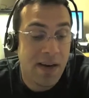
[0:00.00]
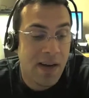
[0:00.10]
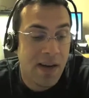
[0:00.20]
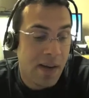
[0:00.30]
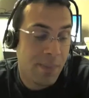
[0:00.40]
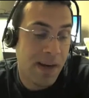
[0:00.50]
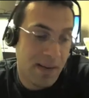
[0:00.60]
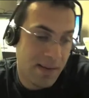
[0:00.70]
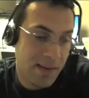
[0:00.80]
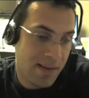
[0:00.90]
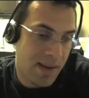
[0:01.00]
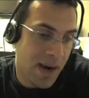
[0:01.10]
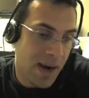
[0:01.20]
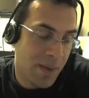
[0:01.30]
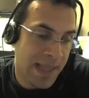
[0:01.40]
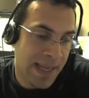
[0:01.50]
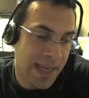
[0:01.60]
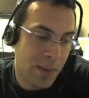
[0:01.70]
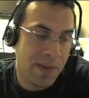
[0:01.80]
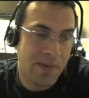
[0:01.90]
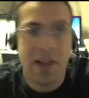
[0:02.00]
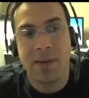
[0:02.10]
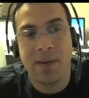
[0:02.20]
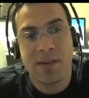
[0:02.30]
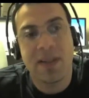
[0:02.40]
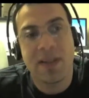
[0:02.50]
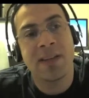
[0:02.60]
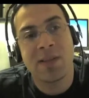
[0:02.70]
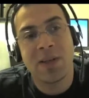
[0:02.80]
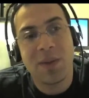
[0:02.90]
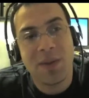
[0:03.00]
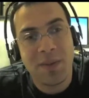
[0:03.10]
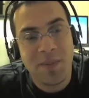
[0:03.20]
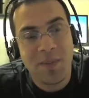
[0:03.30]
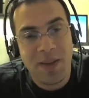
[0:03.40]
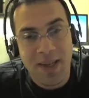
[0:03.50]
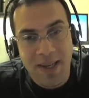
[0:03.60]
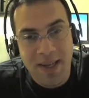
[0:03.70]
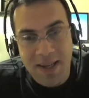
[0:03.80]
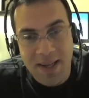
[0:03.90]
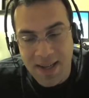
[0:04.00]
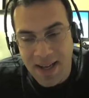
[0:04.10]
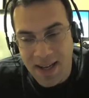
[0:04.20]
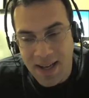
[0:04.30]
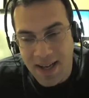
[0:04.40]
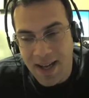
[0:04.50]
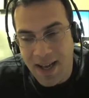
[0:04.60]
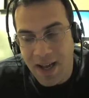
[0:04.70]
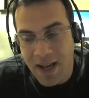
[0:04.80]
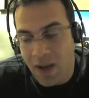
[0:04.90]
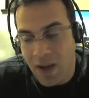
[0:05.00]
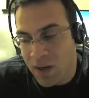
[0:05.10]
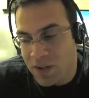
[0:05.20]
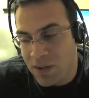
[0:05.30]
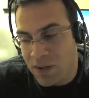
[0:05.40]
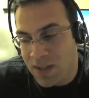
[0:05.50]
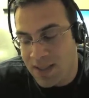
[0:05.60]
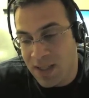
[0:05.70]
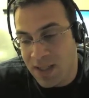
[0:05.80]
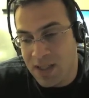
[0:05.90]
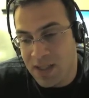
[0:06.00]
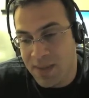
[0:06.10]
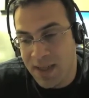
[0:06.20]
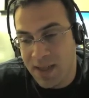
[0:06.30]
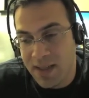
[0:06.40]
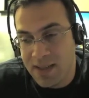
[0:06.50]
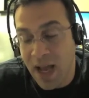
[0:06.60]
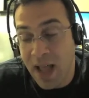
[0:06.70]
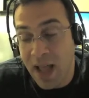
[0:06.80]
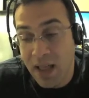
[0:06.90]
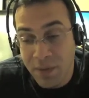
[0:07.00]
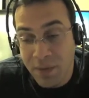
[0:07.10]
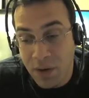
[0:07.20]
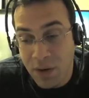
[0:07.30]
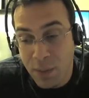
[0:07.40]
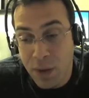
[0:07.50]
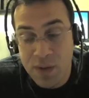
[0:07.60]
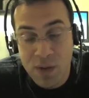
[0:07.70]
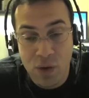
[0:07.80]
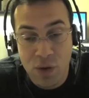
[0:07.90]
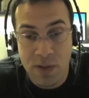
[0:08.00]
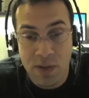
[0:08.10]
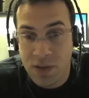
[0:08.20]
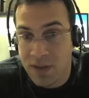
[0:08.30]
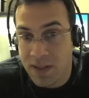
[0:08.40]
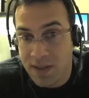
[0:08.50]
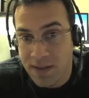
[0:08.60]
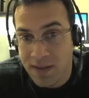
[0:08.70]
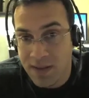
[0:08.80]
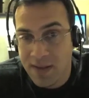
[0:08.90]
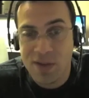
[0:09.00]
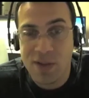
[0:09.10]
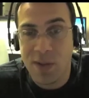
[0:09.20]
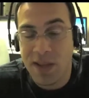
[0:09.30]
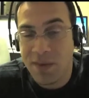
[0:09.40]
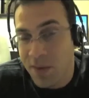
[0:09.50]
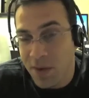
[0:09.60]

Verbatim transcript: Mm-hmm. But I really like web development, right? So. Mm-hmm. Yeah. Yeah. I, I, I want to do extensions because I love Chrome. We use Chrome internally, mm-hmm. so we love.